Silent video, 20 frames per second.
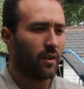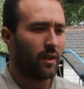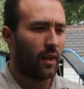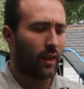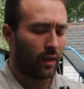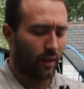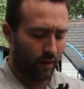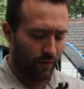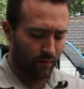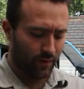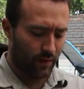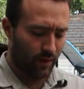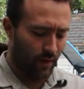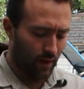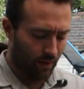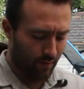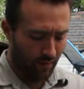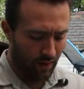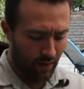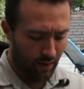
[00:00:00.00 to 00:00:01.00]
That gives us
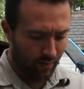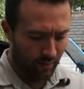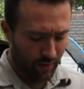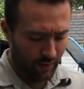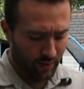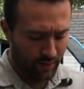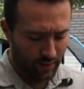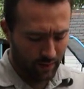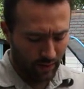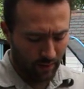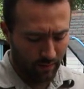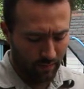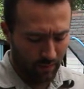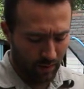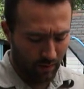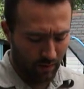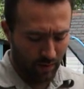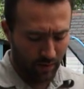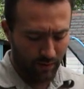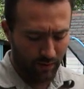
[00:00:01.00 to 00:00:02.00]
that value that I said,
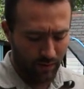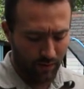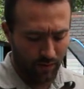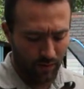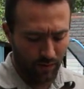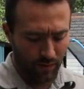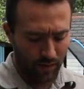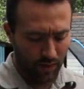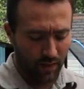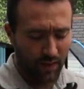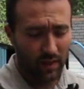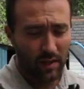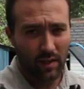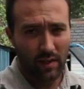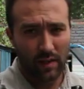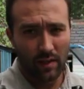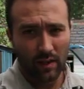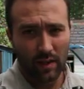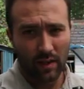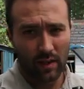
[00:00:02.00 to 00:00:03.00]
about 130
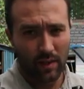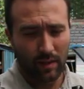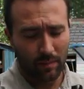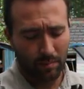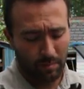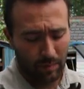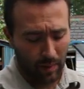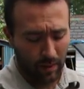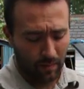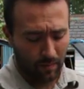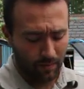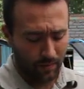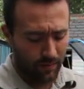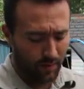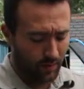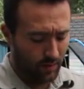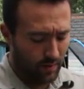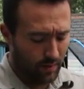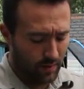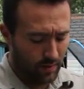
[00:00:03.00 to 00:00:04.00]

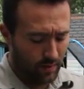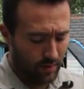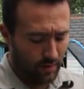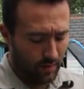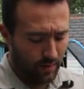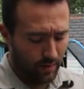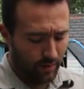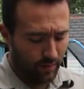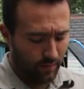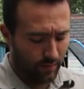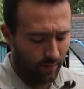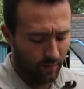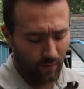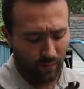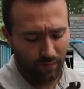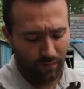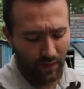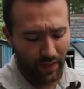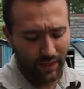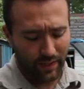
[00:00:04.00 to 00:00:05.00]
pounds. For the
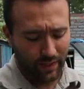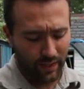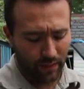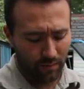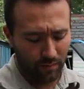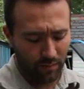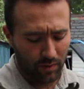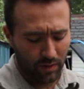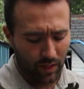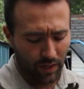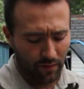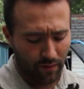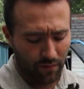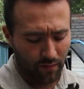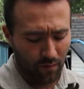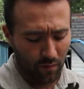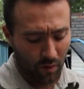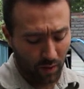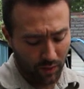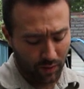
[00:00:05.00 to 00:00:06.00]
flathead, you only have
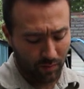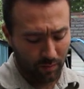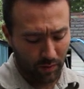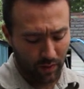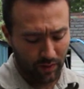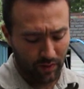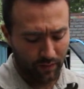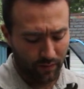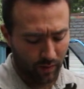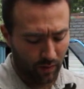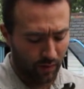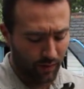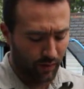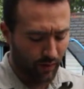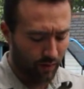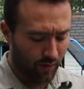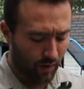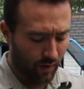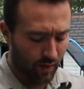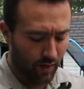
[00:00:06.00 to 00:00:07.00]
4 springs of
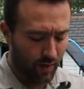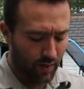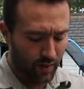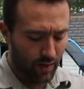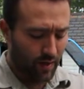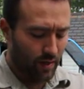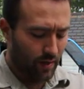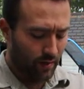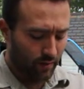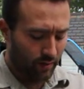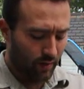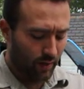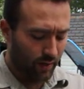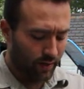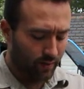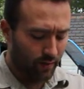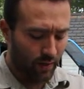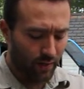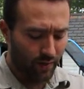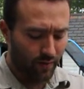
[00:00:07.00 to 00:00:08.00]
230. So
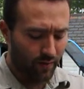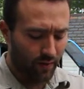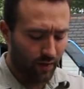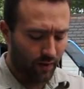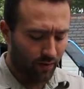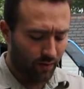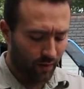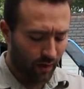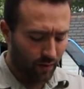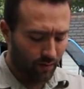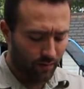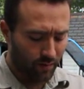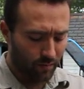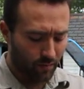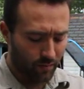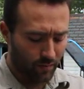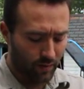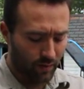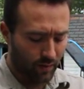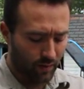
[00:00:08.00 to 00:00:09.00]
that's not even 1,000
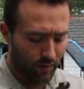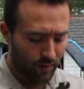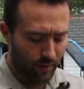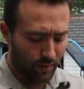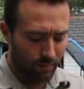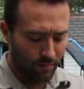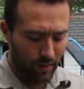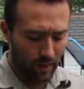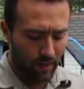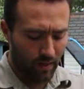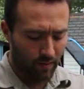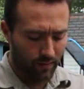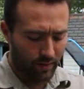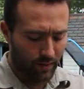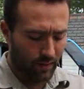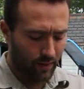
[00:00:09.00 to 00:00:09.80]
pounds.